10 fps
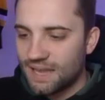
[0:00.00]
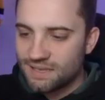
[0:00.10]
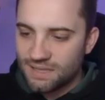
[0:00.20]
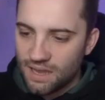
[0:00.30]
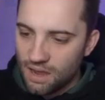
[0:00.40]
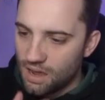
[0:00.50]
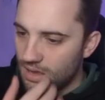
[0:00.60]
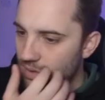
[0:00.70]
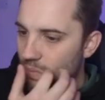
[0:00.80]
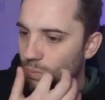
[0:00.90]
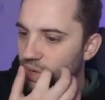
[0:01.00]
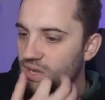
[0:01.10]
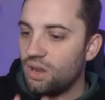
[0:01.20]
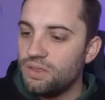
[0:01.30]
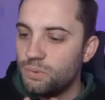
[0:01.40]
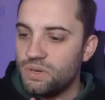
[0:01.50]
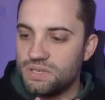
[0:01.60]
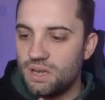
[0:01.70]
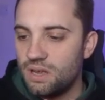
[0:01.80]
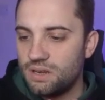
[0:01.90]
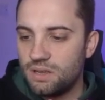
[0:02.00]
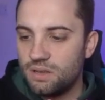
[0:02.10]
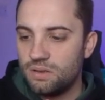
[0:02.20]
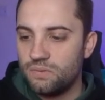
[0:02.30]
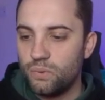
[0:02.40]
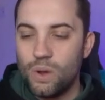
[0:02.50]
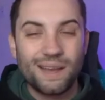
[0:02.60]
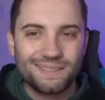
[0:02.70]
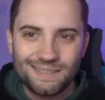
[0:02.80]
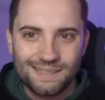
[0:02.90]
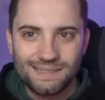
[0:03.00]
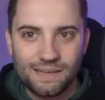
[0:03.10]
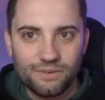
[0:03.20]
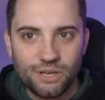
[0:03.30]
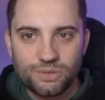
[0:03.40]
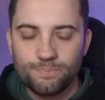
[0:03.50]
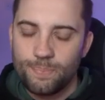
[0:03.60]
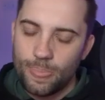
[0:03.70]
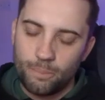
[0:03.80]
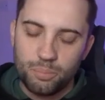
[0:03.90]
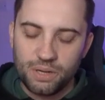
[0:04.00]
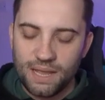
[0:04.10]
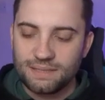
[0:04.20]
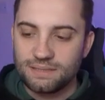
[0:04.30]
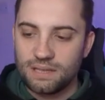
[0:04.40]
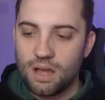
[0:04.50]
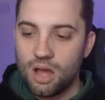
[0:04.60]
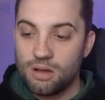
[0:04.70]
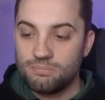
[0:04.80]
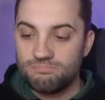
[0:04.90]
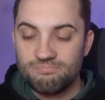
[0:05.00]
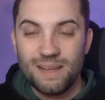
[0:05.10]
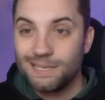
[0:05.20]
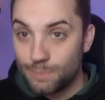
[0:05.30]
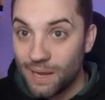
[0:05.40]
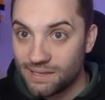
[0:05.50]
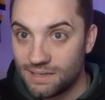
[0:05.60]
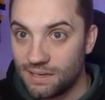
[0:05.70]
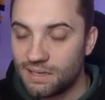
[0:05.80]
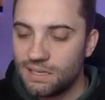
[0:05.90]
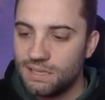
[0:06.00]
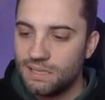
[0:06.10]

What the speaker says: as they are, we can either return for Exeter Stevenage, but as I'm expecting,